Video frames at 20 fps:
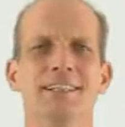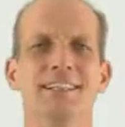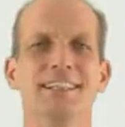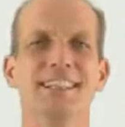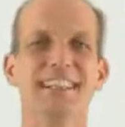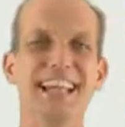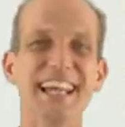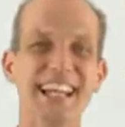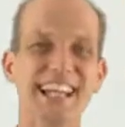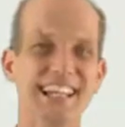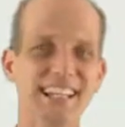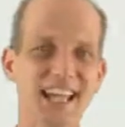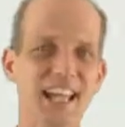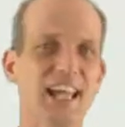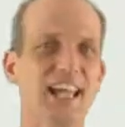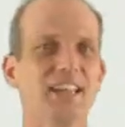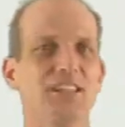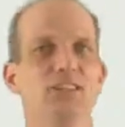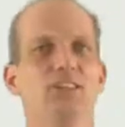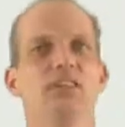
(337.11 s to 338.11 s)
Get
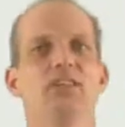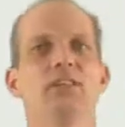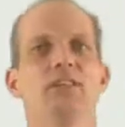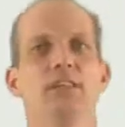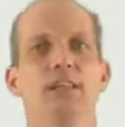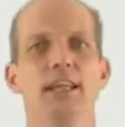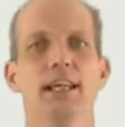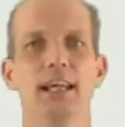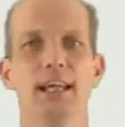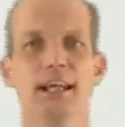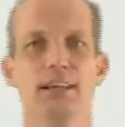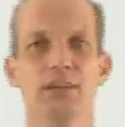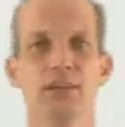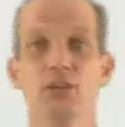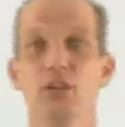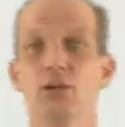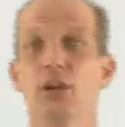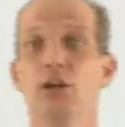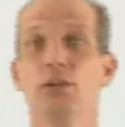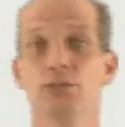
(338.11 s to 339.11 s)
engaged in
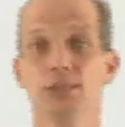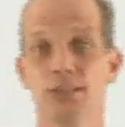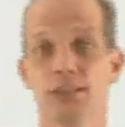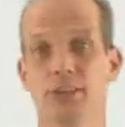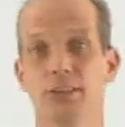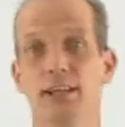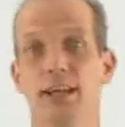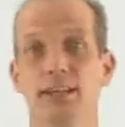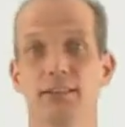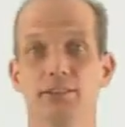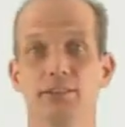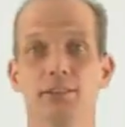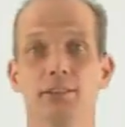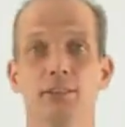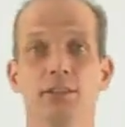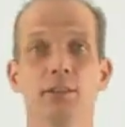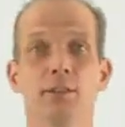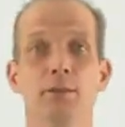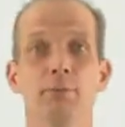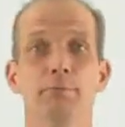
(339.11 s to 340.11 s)
your own success.
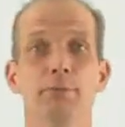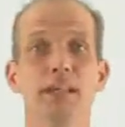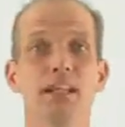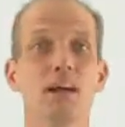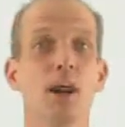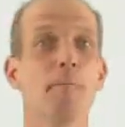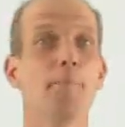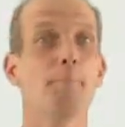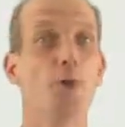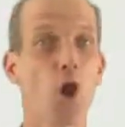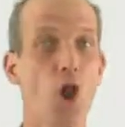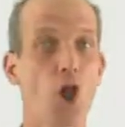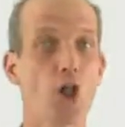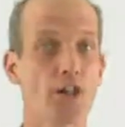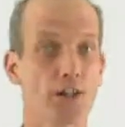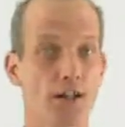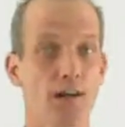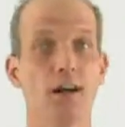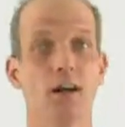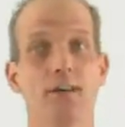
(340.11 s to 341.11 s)
Become
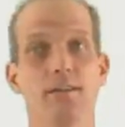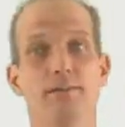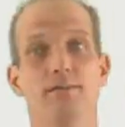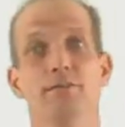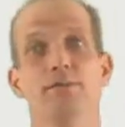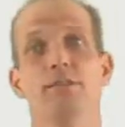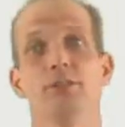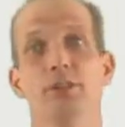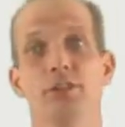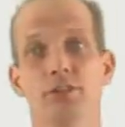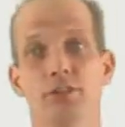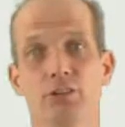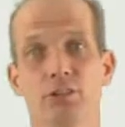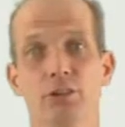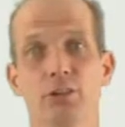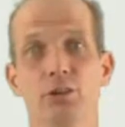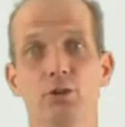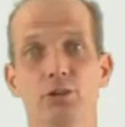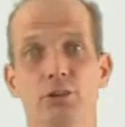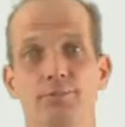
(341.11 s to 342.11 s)
part of your
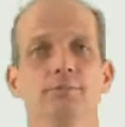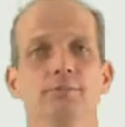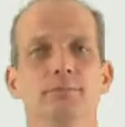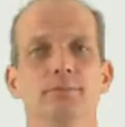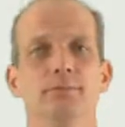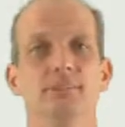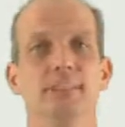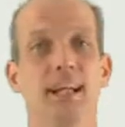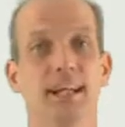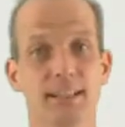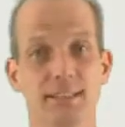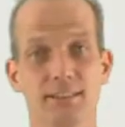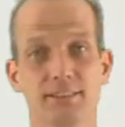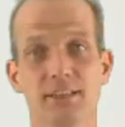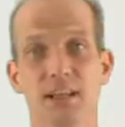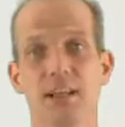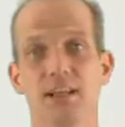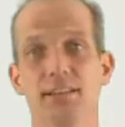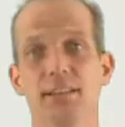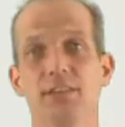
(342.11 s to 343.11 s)
solution.
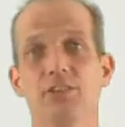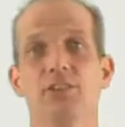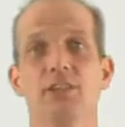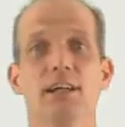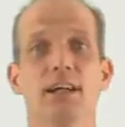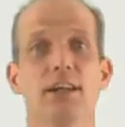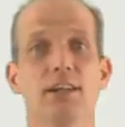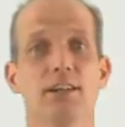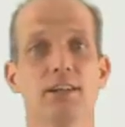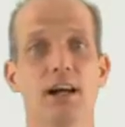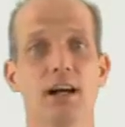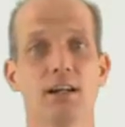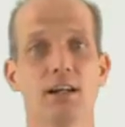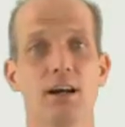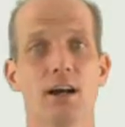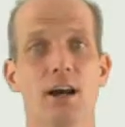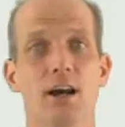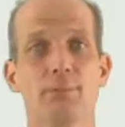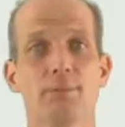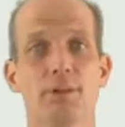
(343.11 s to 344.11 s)

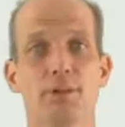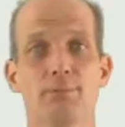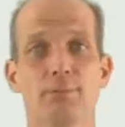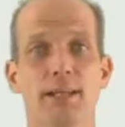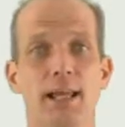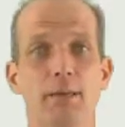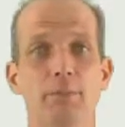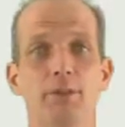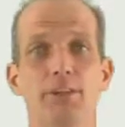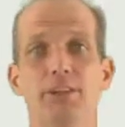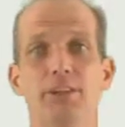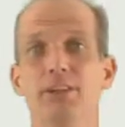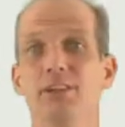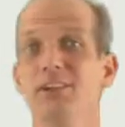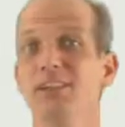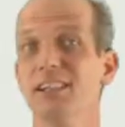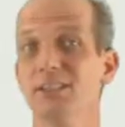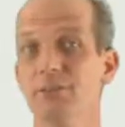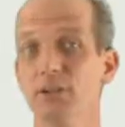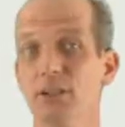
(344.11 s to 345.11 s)
DebtConsolidationCare.com has been able to
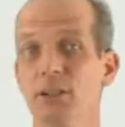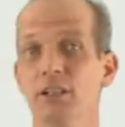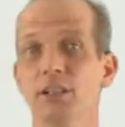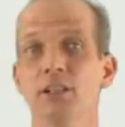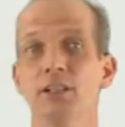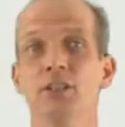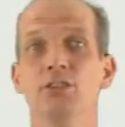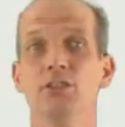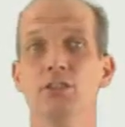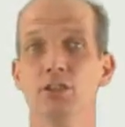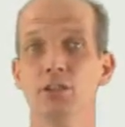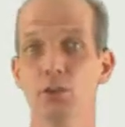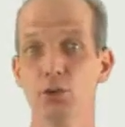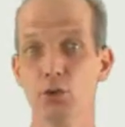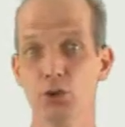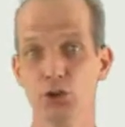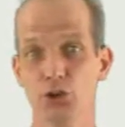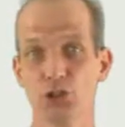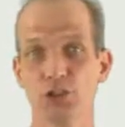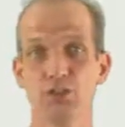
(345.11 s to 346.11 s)
deliver
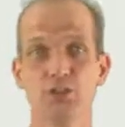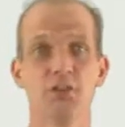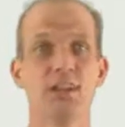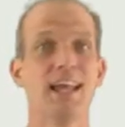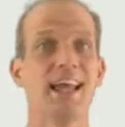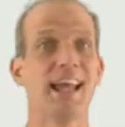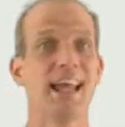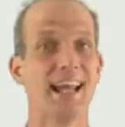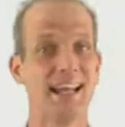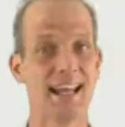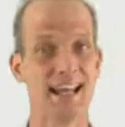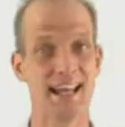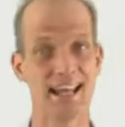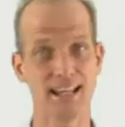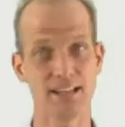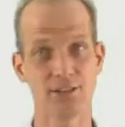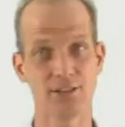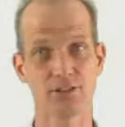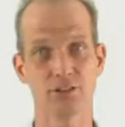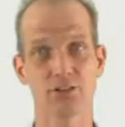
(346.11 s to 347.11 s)
solutions and
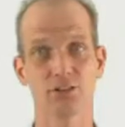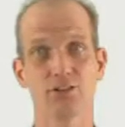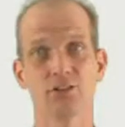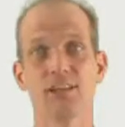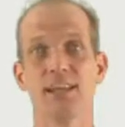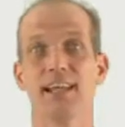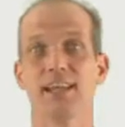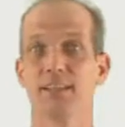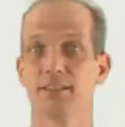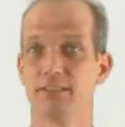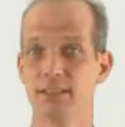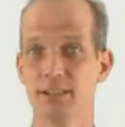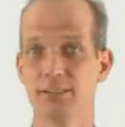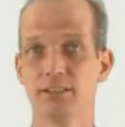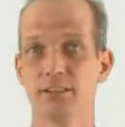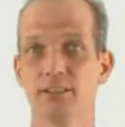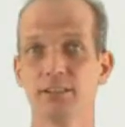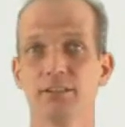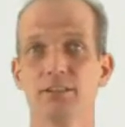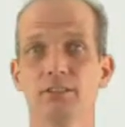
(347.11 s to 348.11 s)
answers and
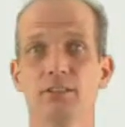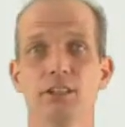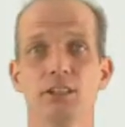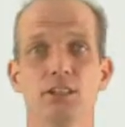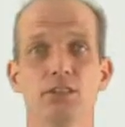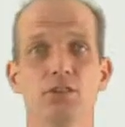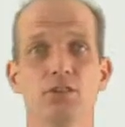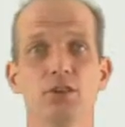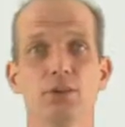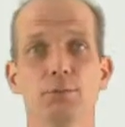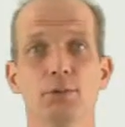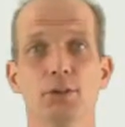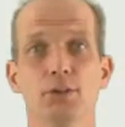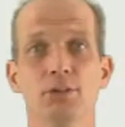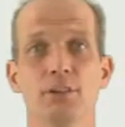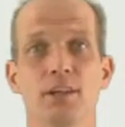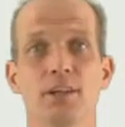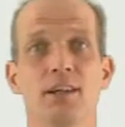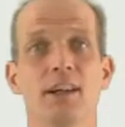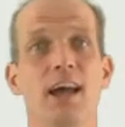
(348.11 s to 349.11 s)
assistance to consumers
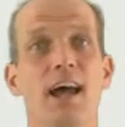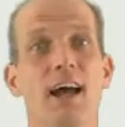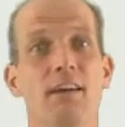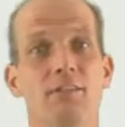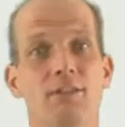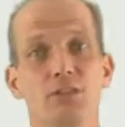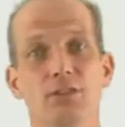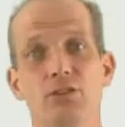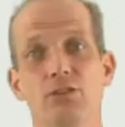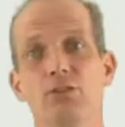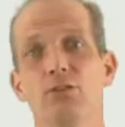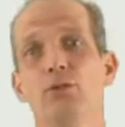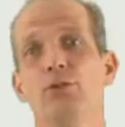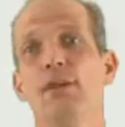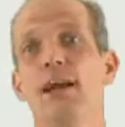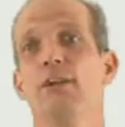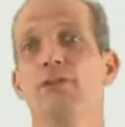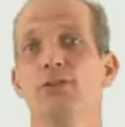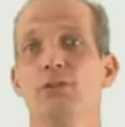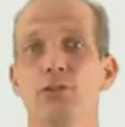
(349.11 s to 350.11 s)
ever since
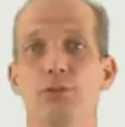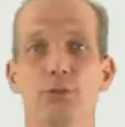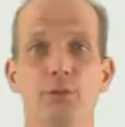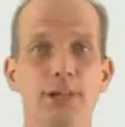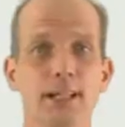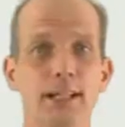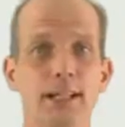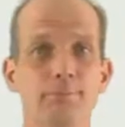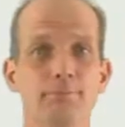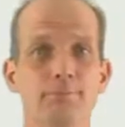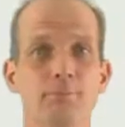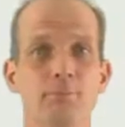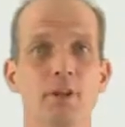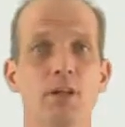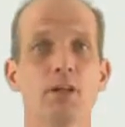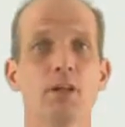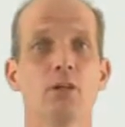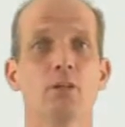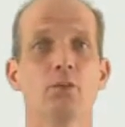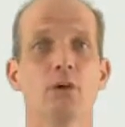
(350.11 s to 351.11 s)
2003.
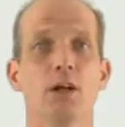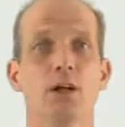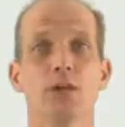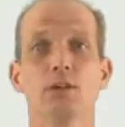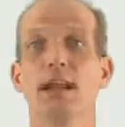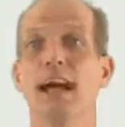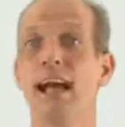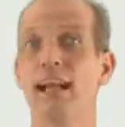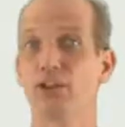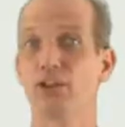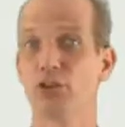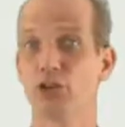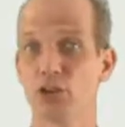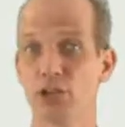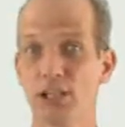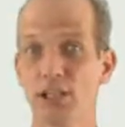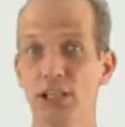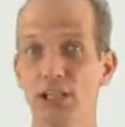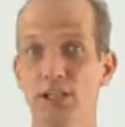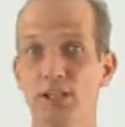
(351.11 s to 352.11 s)
We're glad you're
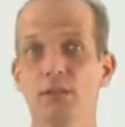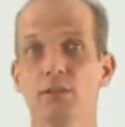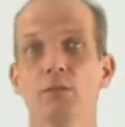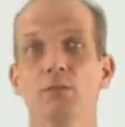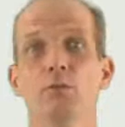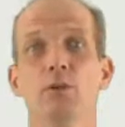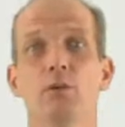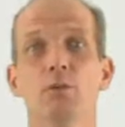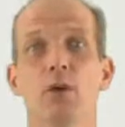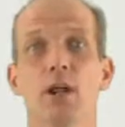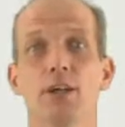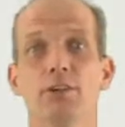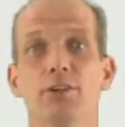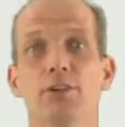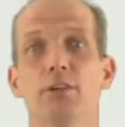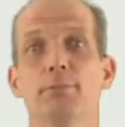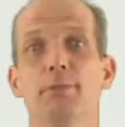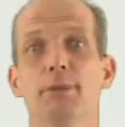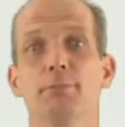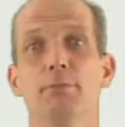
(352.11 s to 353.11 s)
here. We want you
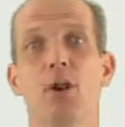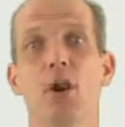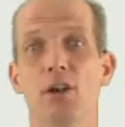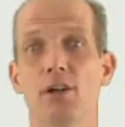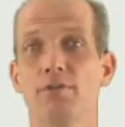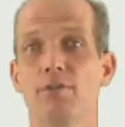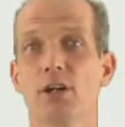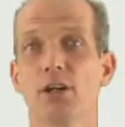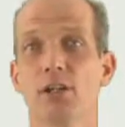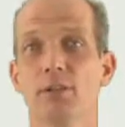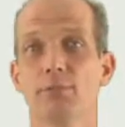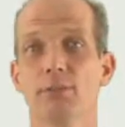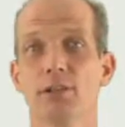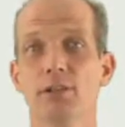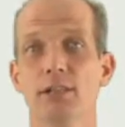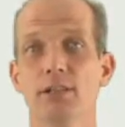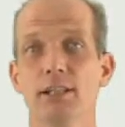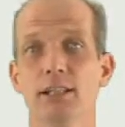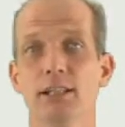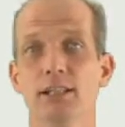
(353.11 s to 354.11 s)
to be part of our
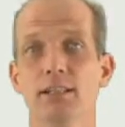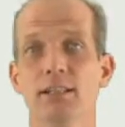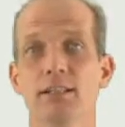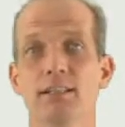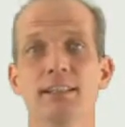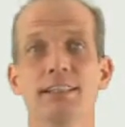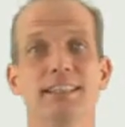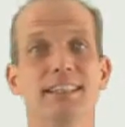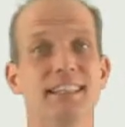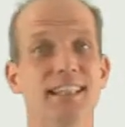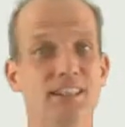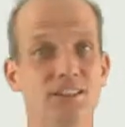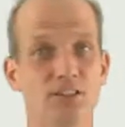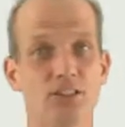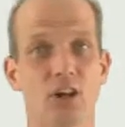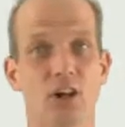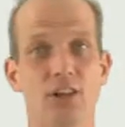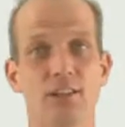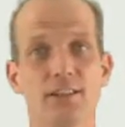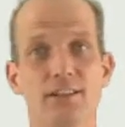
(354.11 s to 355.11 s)
community. Get
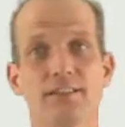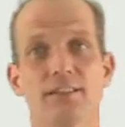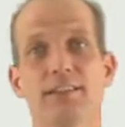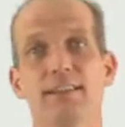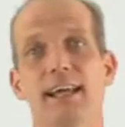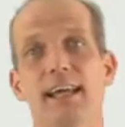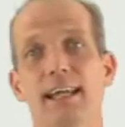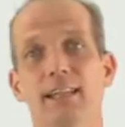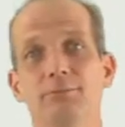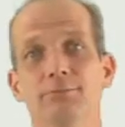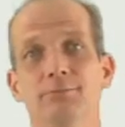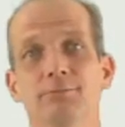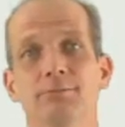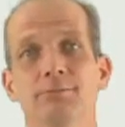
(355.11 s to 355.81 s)
started today.